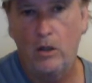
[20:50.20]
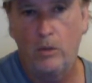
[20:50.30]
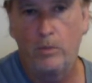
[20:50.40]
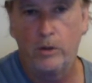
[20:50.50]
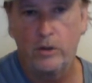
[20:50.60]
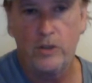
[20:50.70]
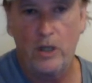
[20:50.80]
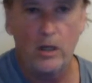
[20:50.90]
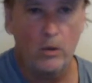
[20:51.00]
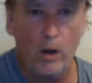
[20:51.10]
your books
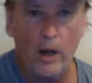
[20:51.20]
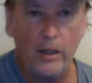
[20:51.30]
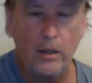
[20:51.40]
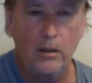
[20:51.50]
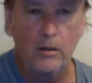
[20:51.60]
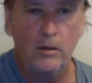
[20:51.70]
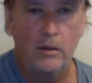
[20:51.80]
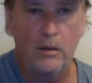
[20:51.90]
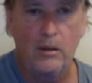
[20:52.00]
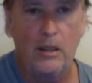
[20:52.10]
in erotica.
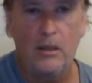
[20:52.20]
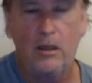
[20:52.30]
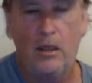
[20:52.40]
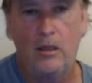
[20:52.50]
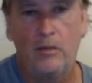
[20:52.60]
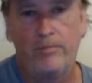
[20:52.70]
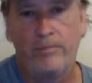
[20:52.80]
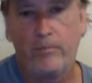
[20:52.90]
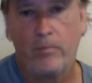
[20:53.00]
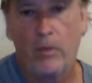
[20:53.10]
That
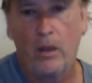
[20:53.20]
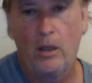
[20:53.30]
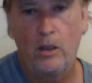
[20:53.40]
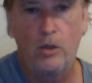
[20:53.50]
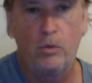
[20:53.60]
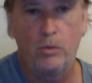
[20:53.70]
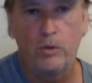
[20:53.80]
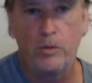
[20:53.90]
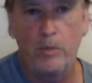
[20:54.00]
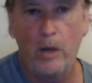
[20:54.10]
you
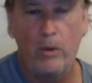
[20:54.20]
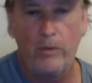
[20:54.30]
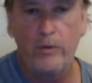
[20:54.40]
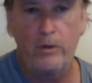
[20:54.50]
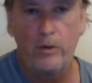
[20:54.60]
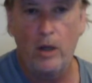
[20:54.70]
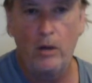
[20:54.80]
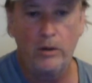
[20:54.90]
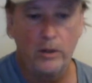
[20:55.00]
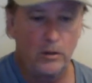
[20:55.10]
will do better if you
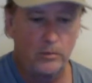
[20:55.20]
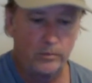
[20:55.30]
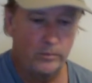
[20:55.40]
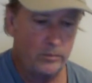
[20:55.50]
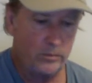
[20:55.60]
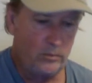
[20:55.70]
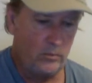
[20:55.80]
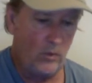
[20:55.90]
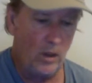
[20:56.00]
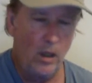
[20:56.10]
don't.
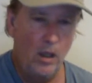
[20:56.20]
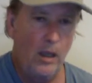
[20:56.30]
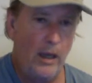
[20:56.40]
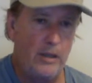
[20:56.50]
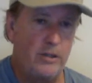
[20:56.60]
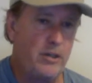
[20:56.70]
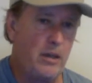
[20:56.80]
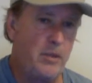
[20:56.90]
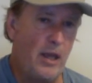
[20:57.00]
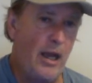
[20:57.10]
At the
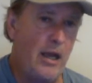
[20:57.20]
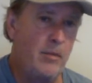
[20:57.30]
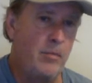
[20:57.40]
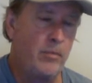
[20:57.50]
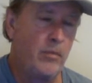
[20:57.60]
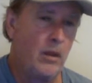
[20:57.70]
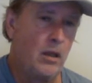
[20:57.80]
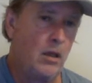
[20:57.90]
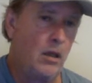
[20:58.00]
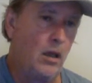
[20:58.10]
same time,
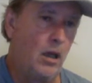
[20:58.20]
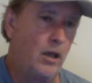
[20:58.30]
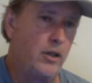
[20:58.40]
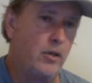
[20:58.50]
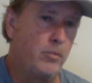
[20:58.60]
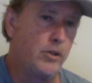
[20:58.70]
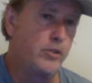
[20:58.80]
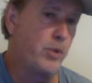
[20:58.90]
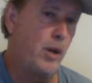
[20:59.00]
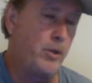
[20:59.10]
your
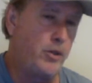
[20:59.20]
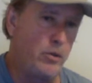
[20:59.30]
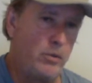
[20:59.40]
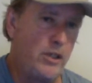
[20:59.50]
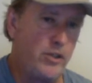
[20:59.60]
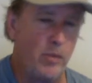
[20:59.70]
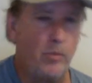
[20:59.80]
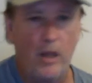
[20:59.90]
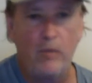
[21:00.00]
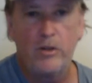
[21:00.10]
books probably do need
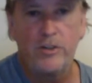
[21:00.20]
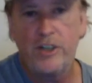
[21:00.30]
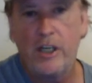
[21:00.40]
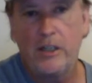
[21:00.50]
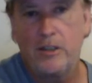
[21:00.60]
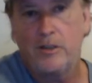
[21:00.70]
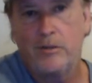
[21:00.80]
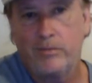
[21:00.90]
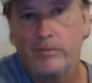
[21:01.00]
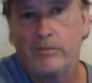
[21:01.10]
some level of
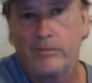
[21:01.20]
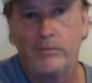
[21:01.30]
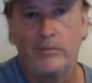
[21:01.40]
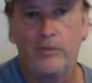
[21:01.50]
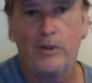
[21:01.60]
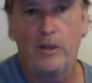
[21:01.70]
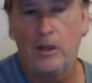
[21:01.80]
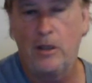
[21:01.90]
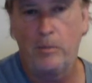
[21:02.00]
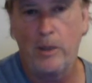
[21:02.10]
sex.
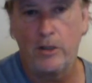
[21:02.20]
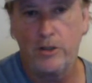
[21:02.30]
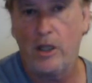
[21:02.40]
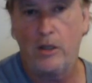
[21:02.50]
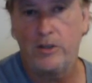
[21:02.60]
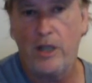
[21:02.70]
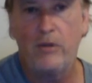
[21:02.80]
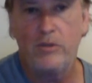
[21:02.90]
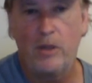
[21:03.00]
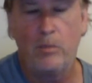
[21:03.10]
The better sellers
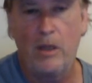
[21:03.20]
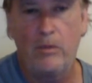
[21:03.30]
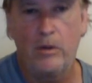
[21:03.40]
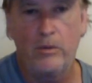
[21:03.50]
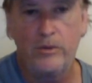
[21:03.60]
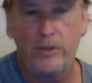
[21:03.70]
have some level of